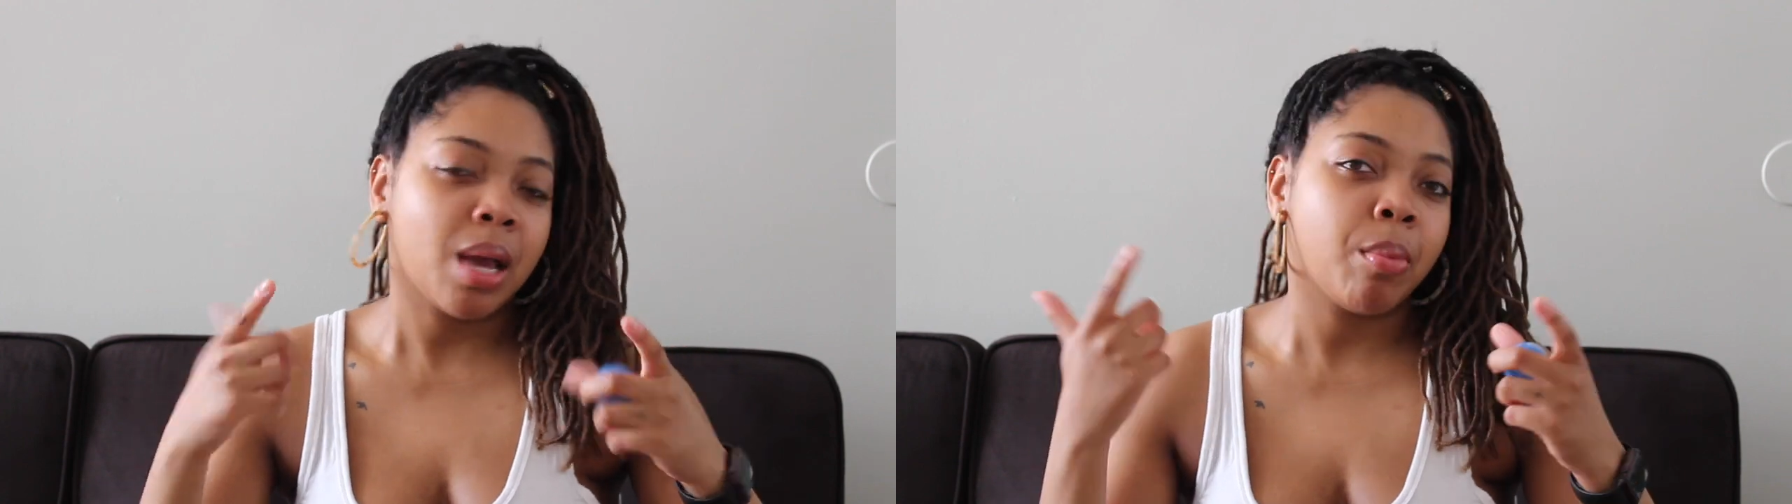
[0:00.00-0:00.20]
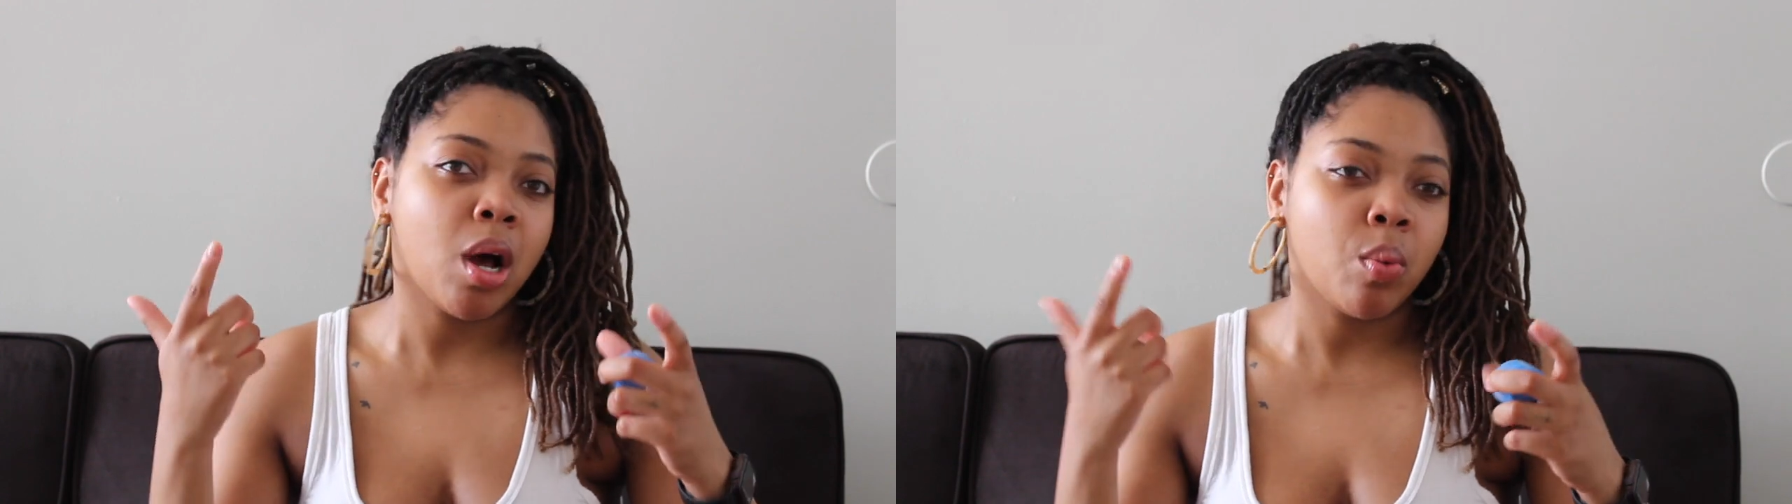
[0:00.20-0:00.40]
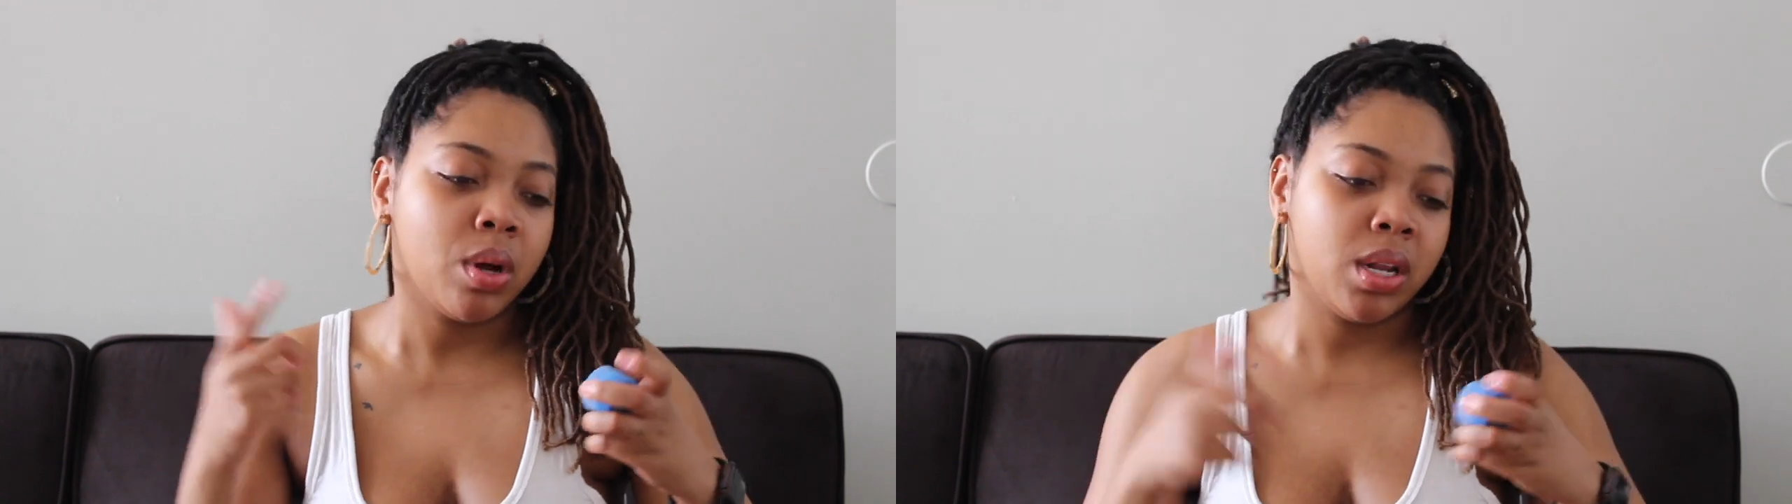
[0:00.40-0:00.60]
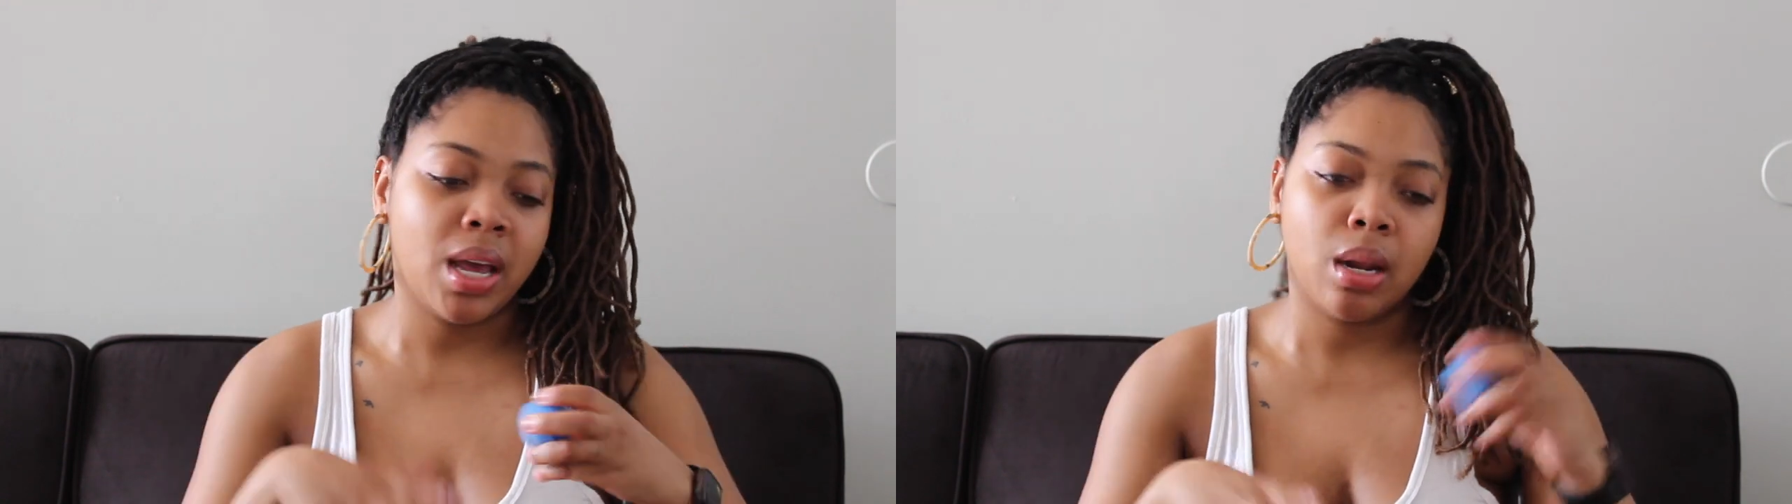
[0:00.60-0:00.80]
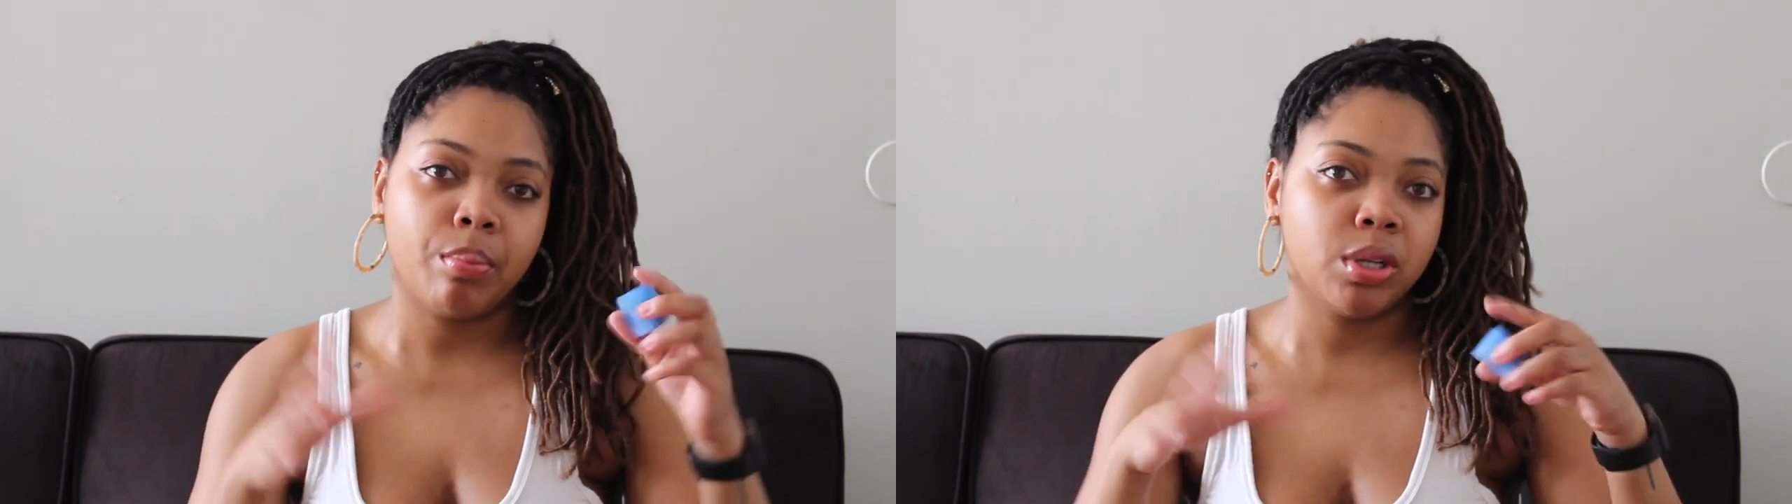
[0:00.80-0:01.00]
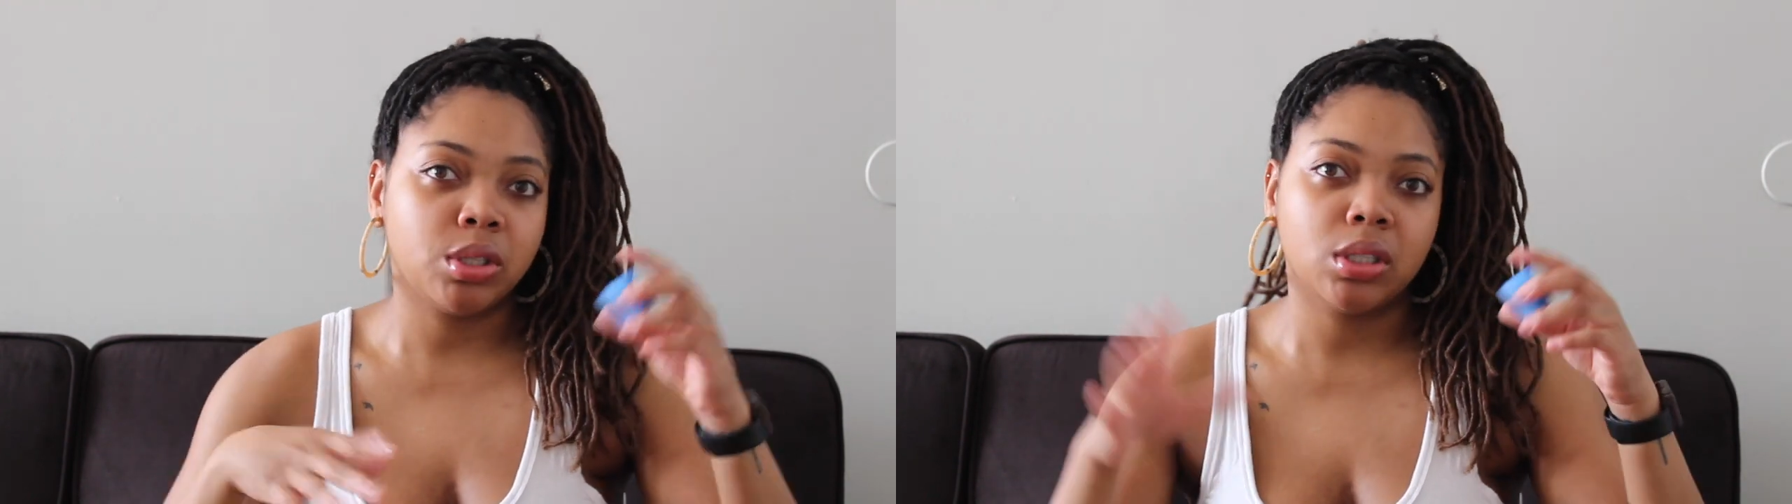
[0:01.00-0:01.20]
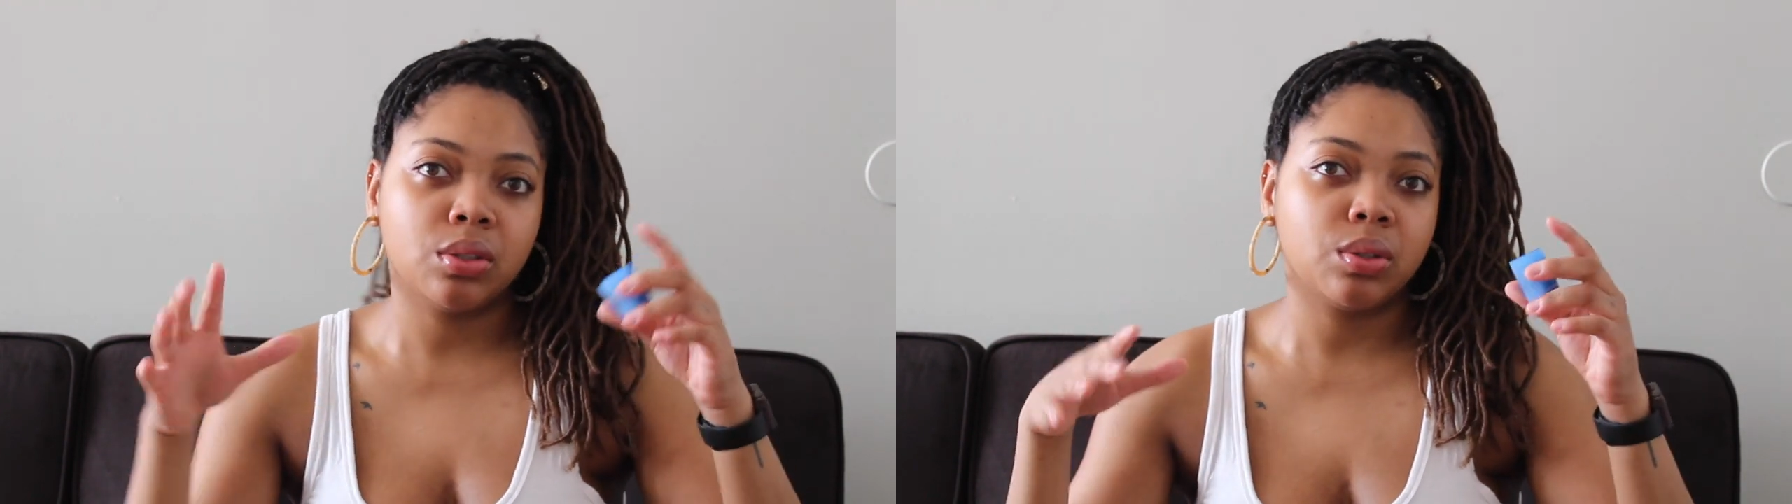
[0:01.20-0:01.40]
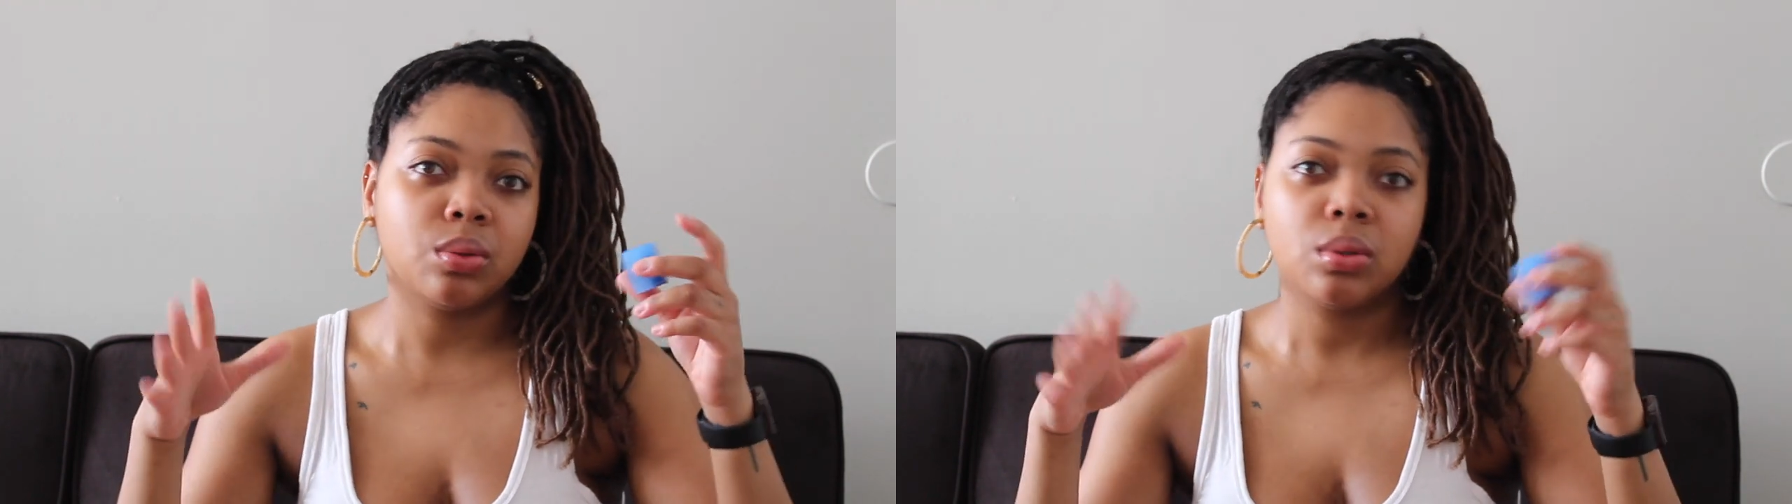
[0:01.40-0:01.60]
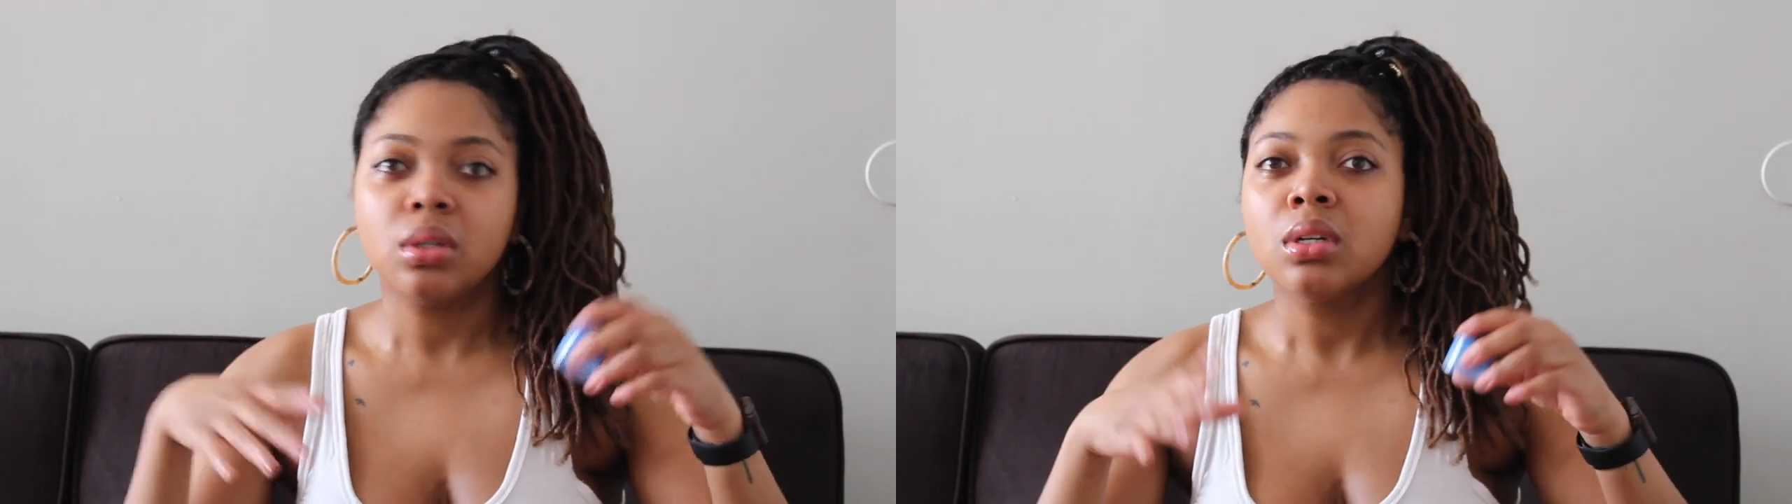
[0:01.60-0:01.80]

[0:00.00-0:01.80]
I bought one, it had a bunch of little